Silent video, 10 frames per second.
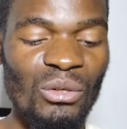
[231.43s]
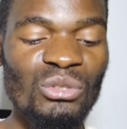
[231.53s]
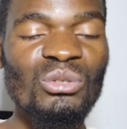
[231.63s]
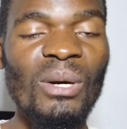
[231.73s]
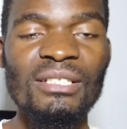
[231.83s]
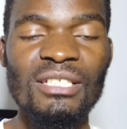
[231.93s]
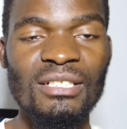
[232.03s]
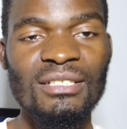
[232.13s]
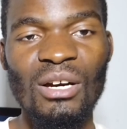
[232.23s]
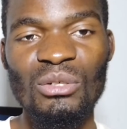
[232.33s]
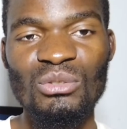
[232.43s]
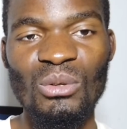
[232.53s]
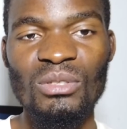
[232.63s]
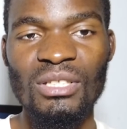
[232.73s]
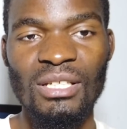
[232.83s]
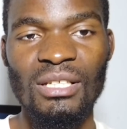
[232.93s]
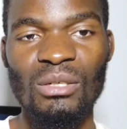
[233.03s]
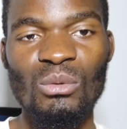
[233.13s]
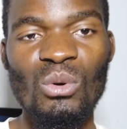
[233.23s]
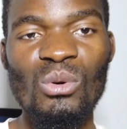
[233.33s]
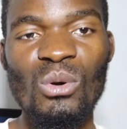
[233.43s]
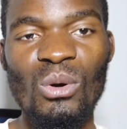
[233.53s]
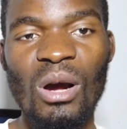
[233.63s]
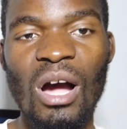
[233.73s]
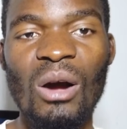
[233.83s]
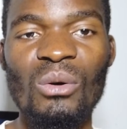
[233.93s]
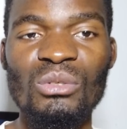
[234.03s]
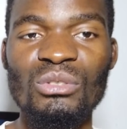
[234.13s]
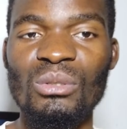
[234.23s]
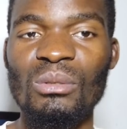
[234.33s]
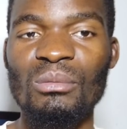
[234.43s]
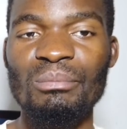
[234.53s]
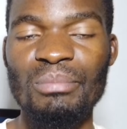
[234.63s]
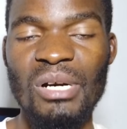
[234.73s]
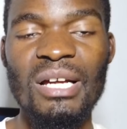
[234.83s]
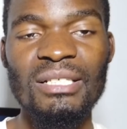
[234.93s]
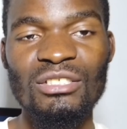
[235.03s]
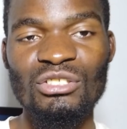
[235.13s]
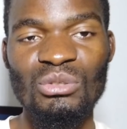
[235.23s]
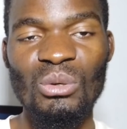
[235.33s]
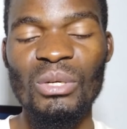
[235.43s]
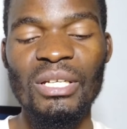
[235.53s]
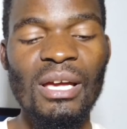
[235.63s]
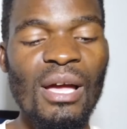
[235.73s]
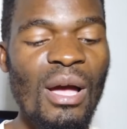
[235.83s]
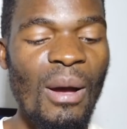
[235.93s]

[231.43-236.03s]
but also I checked out on the Google how your brand is showing.